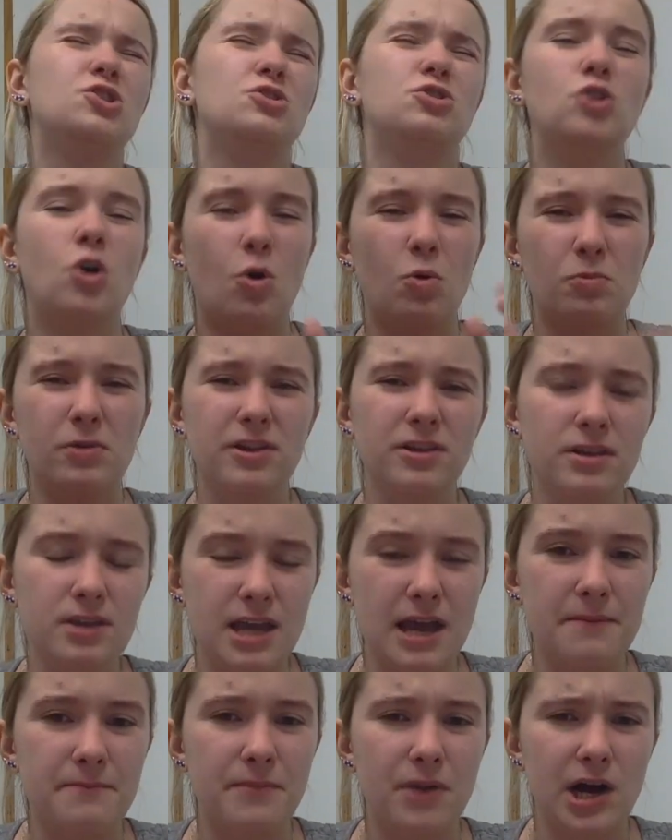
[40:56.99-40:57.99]
don't really
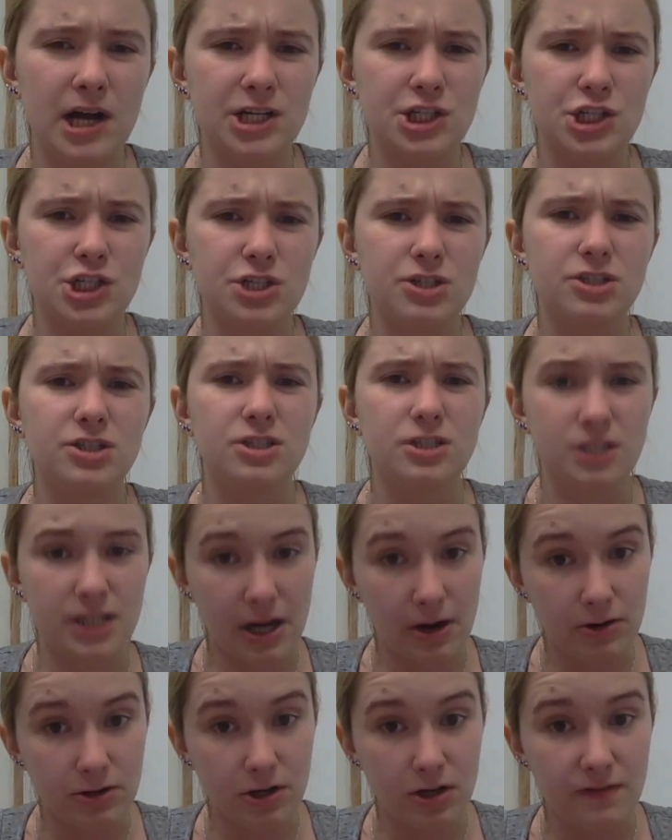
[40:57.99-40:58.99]
get much
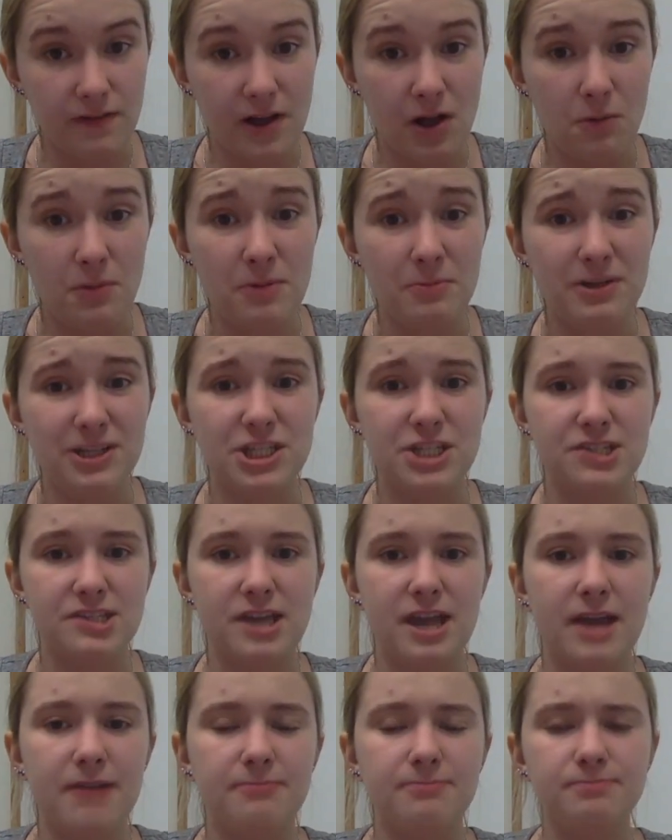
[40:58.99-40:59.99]
character development. We just
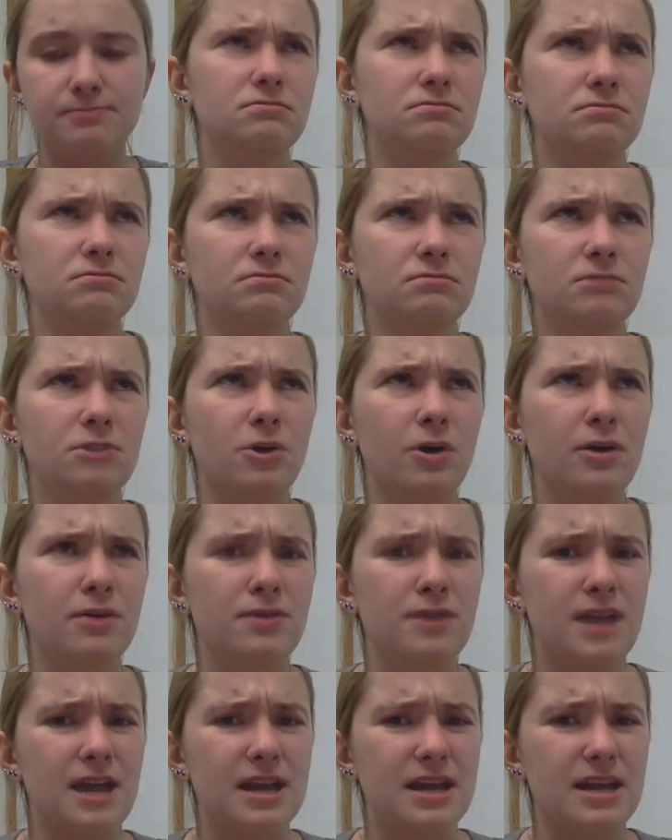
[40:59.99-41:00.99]
get the only thing I